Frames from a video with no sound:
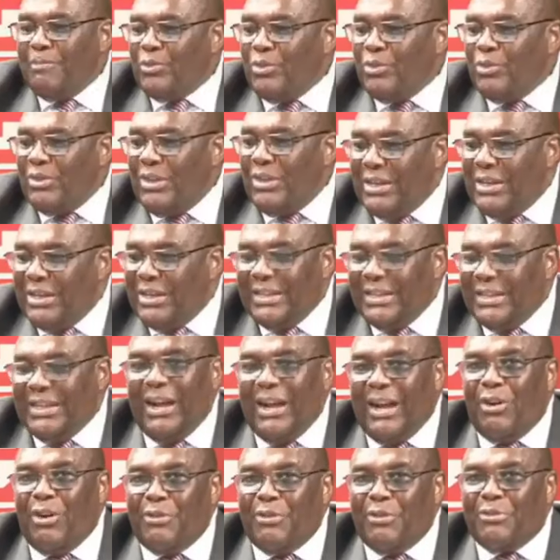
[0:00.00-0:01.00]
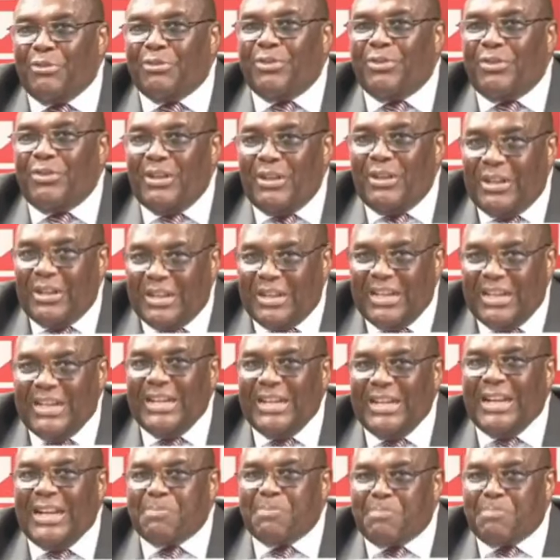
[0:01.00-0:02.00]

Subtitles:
the leader of indigenous